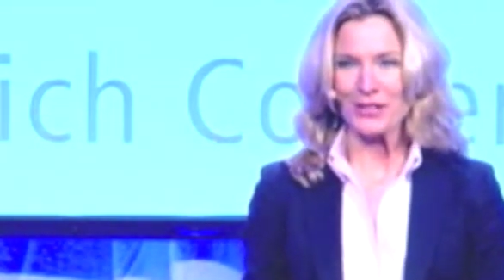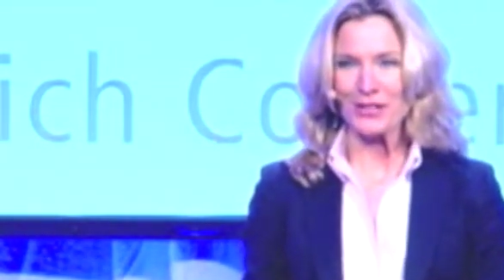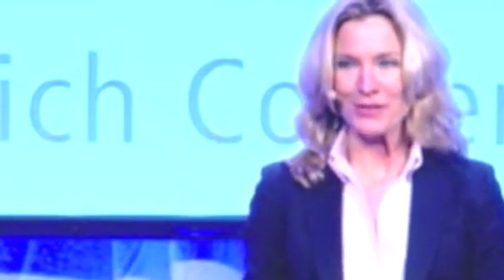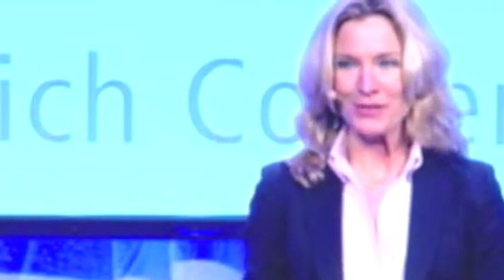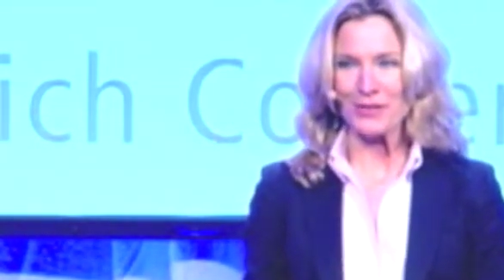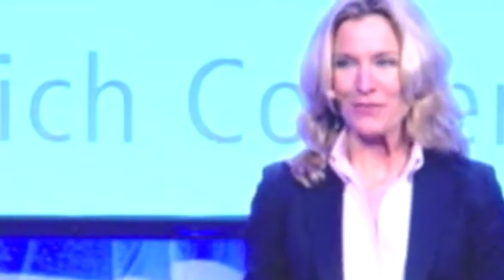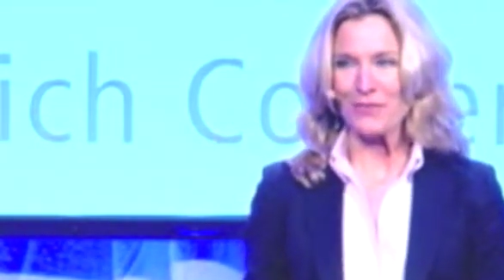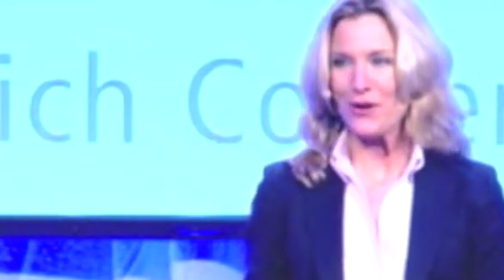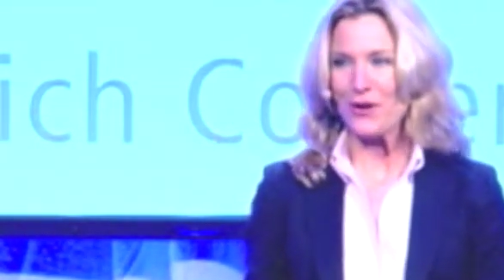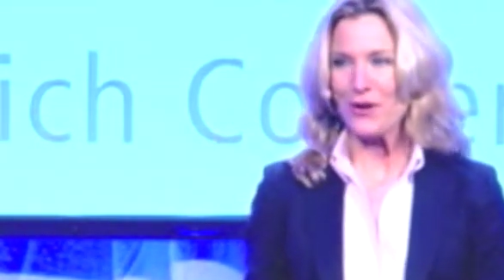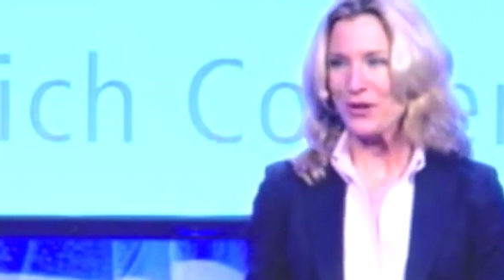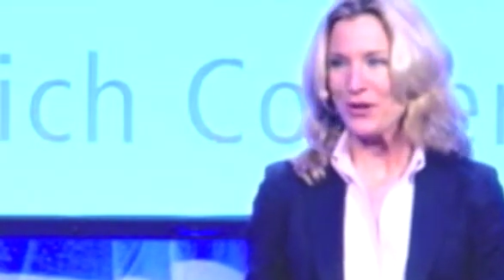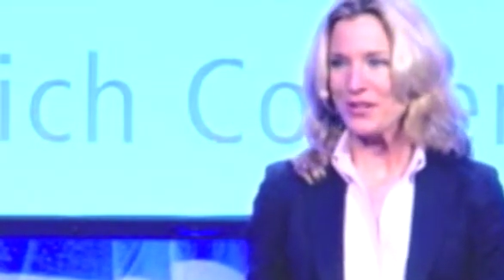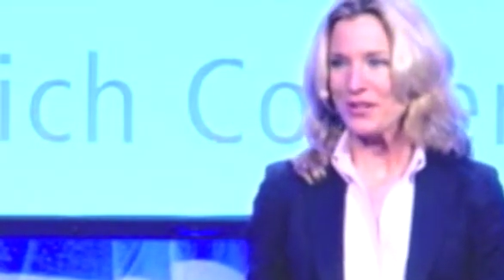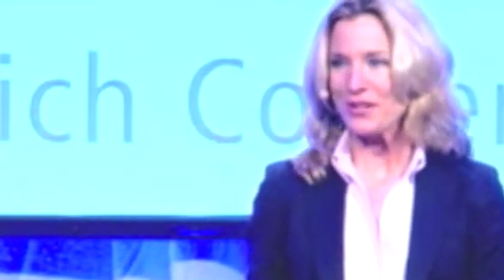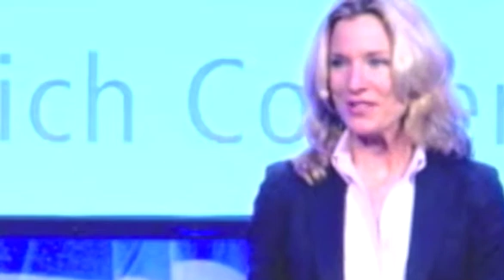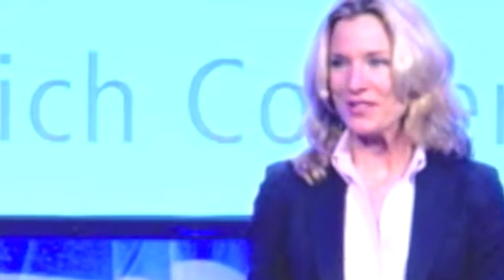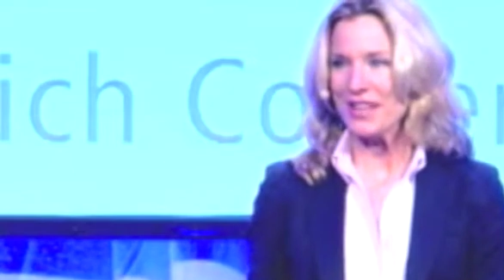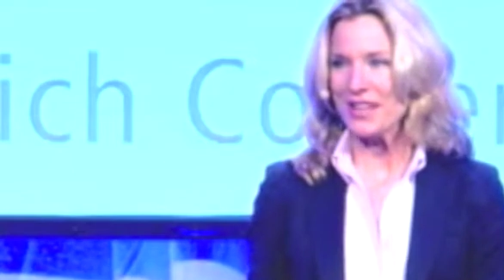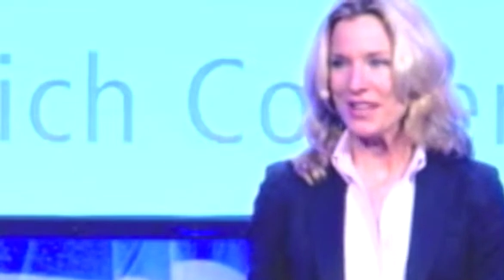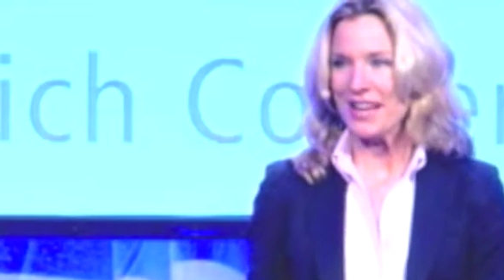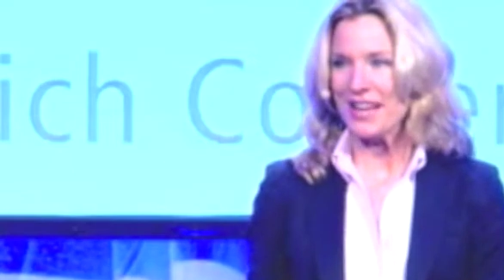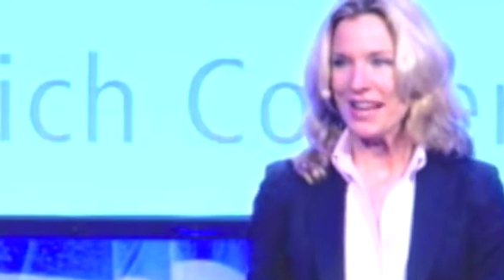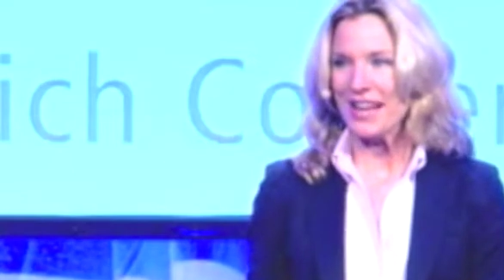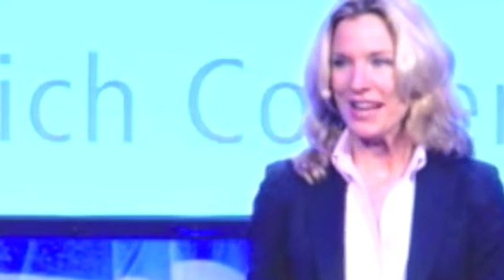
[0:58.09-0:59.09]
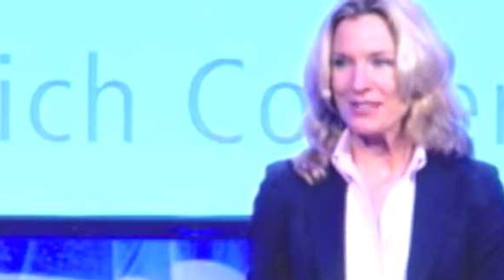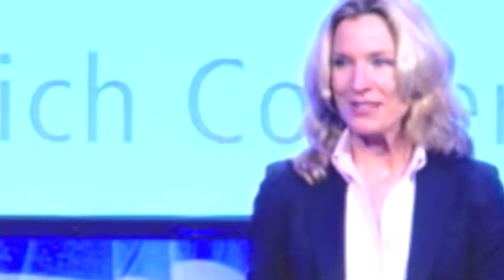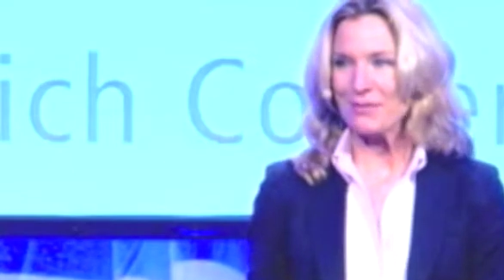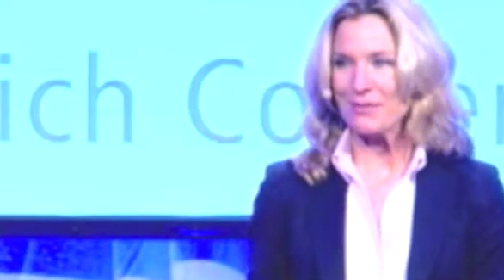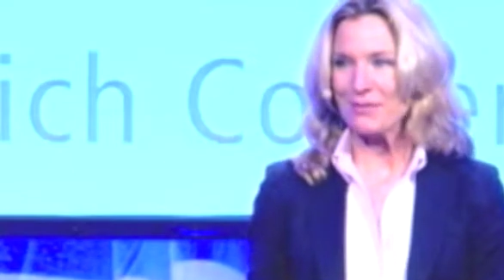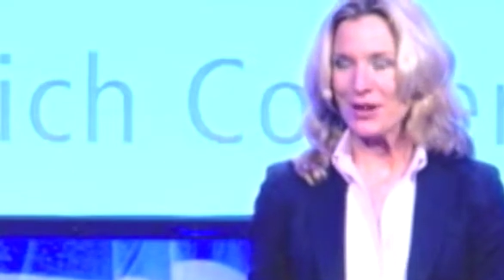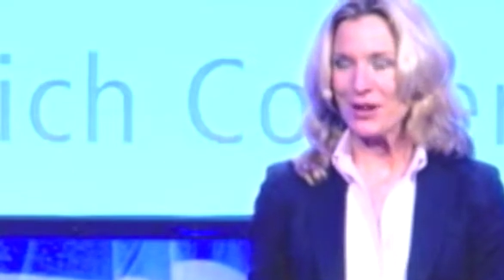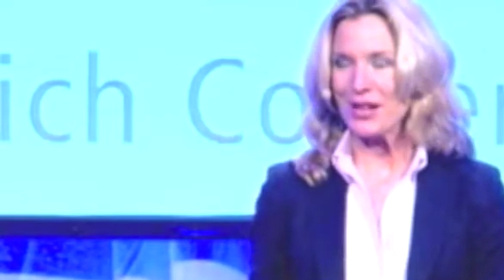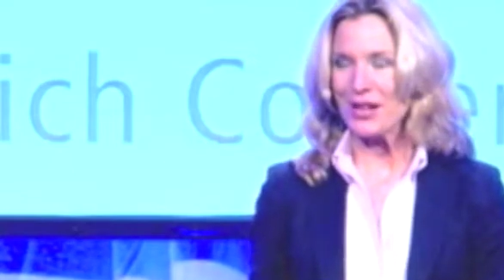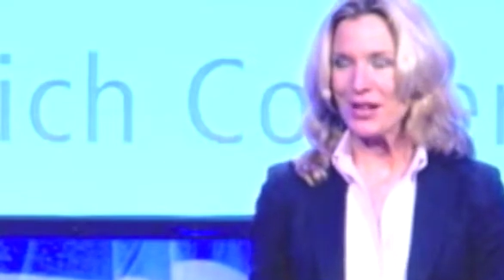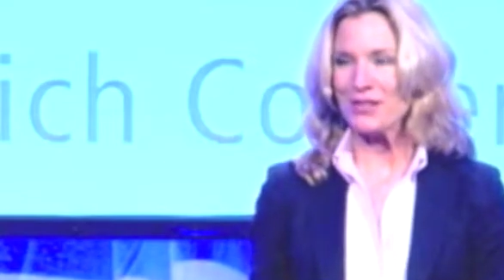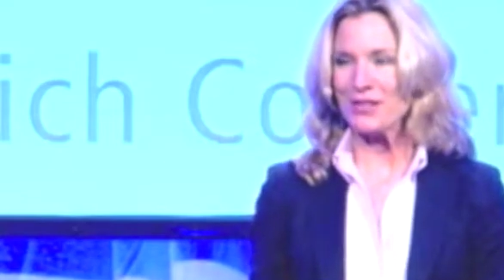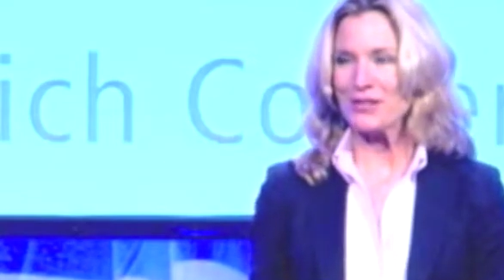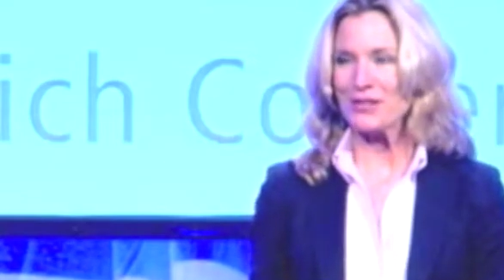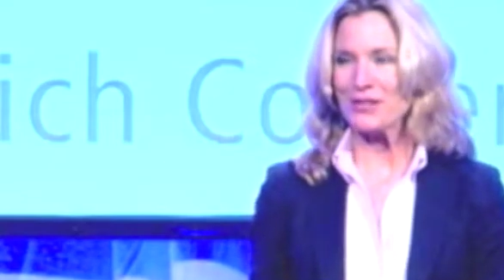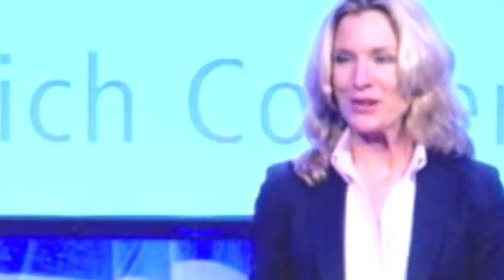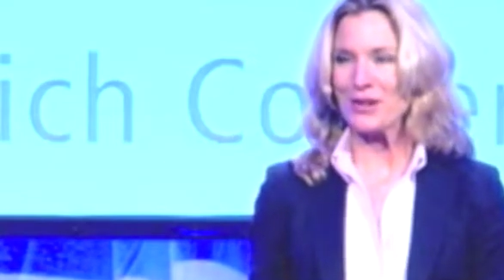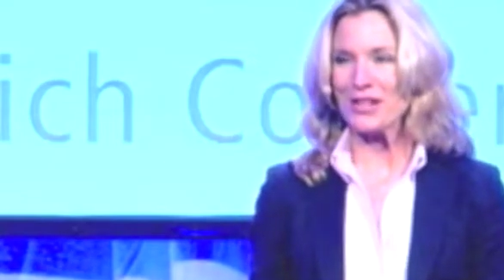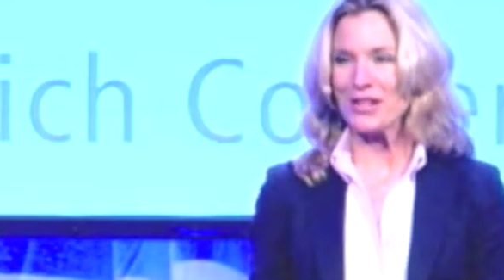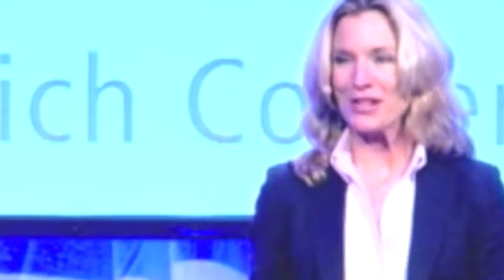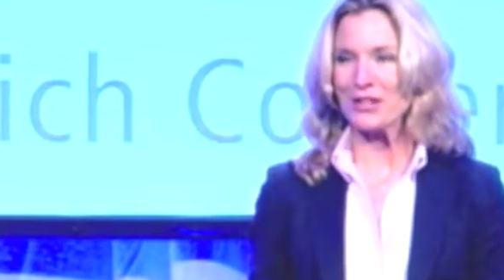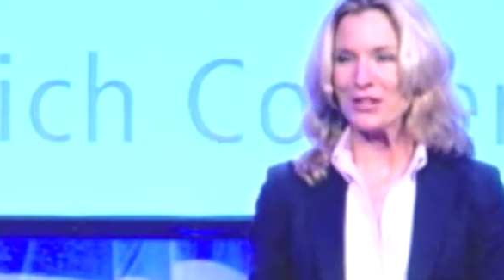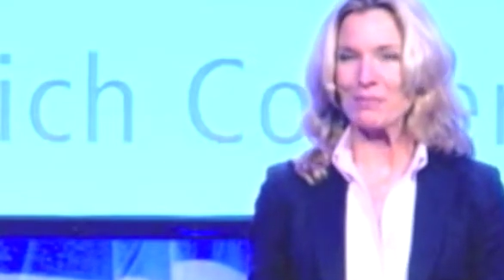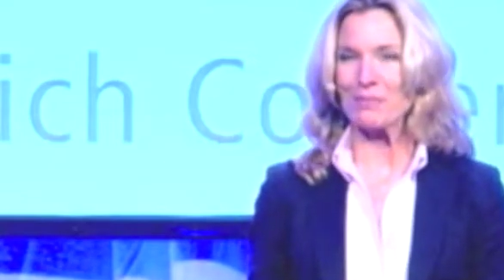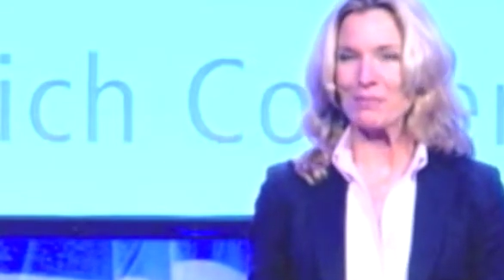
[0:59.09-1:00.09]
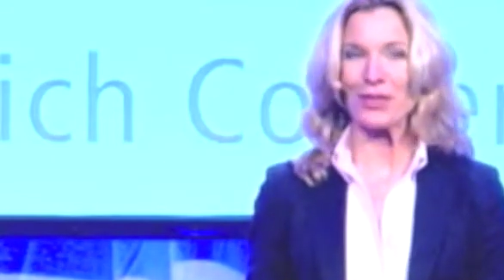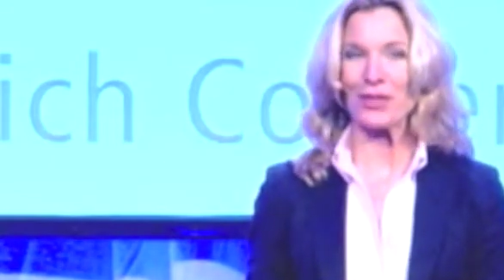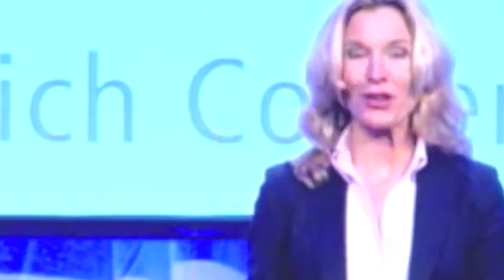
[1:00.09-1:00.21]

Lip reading: some focus and some concentration.